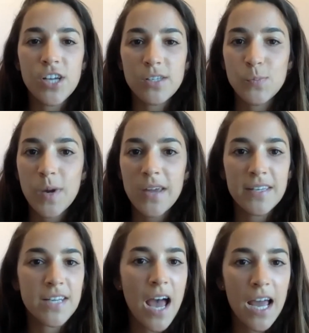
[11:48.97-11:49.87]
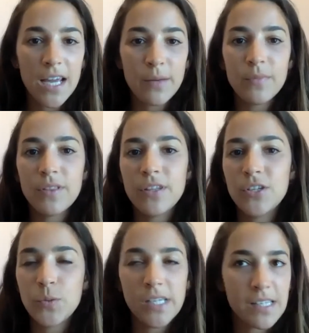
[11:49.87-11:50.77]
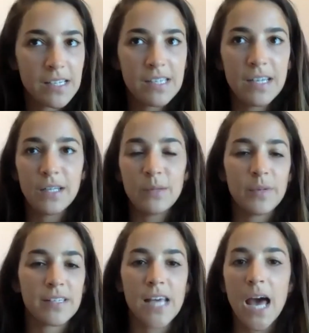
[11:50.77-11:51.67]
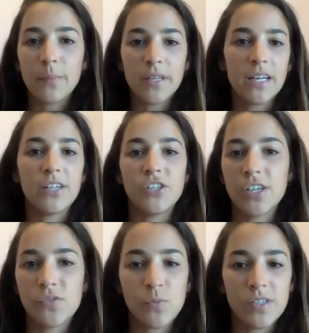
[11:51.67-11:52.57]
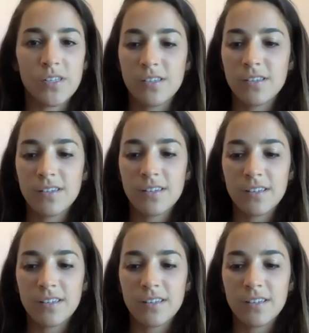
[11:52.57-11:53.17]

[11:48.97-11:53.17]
by the time the 2016 Olympics happened, I just was